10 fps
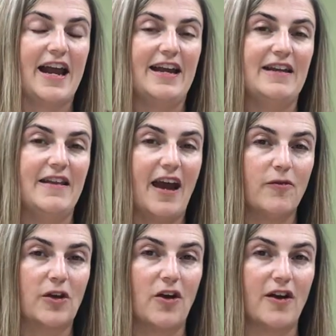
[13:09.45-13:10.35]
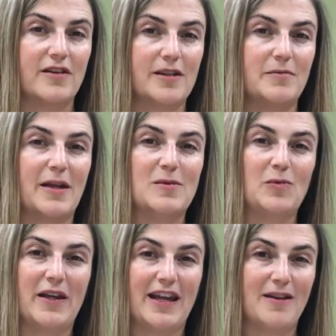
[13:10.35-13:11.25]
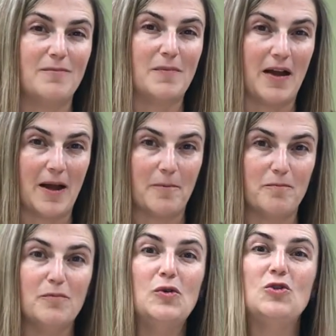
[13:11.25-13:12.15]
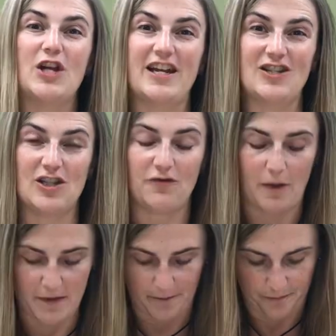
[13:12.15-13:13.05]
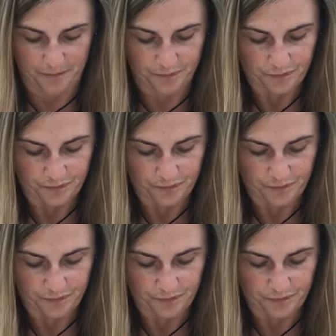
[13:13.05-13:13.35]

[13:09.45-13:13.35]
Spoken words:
And in that regard, sometimes we get mood changes from them.